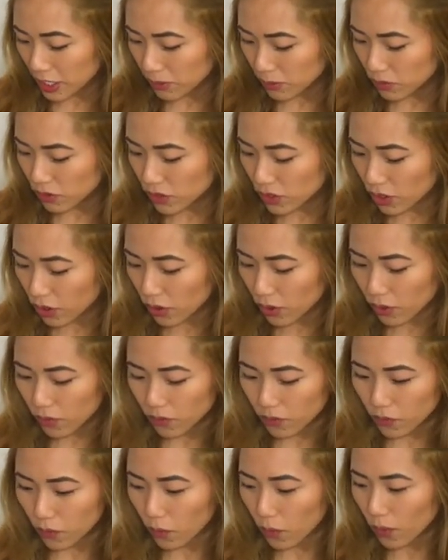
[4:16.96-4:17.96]
So
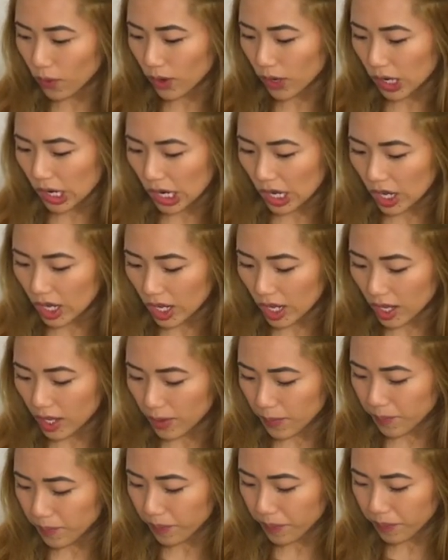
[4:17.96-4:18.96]
for
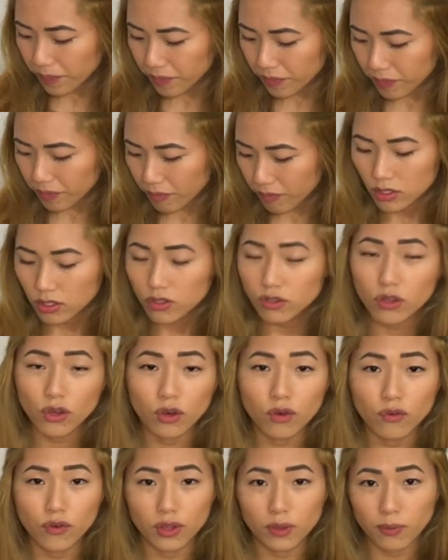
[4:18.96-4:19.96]

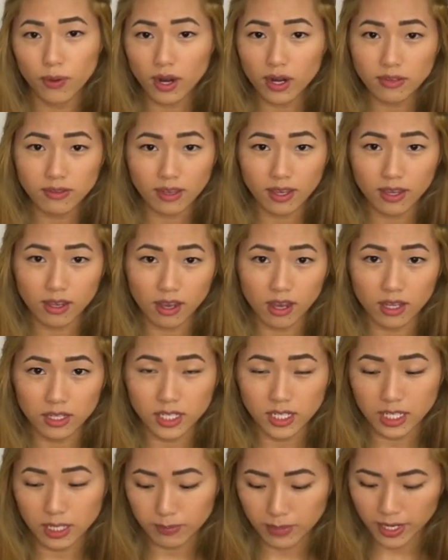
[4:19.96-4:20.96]
the products that I got
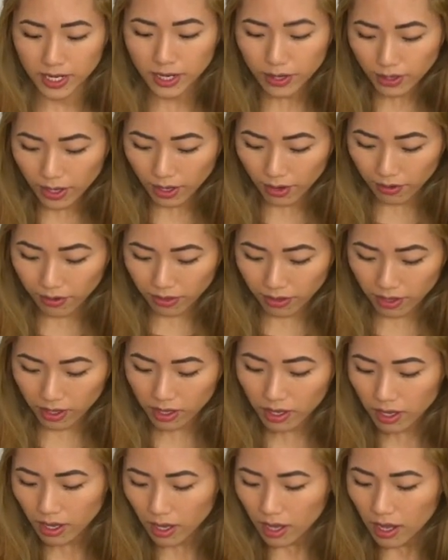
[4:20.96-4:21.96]
to keep my hair
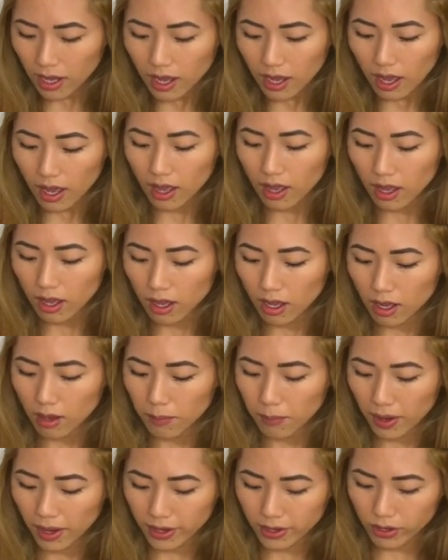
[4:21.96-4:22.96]
healthy,
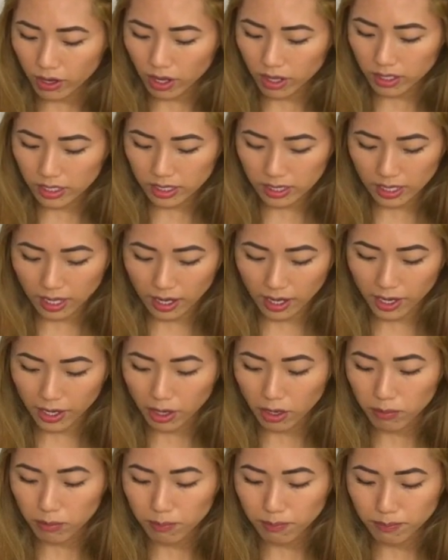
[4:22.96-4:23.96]
I got like the
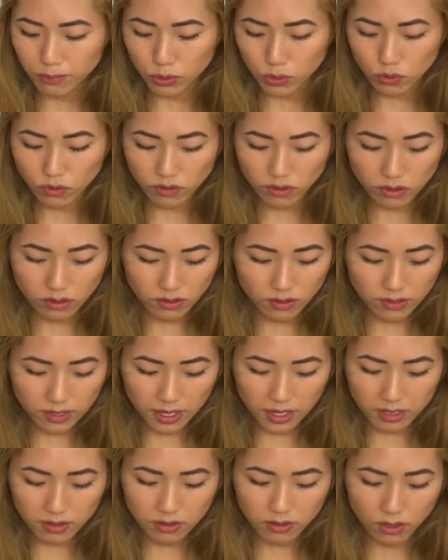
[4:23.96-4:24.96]
Ion booster
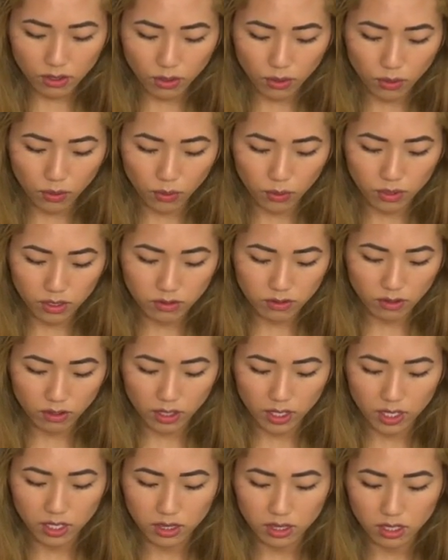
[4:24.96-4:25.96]
set. So these are
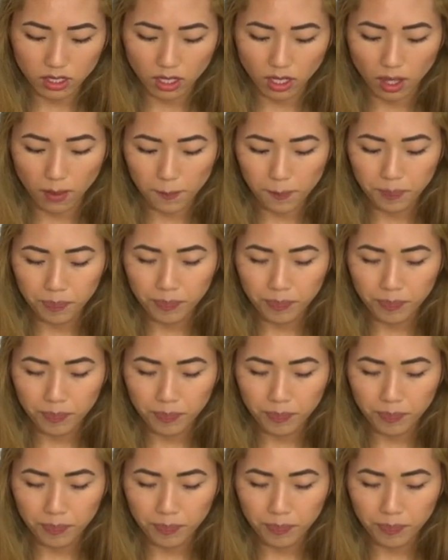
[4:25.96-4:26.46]
like the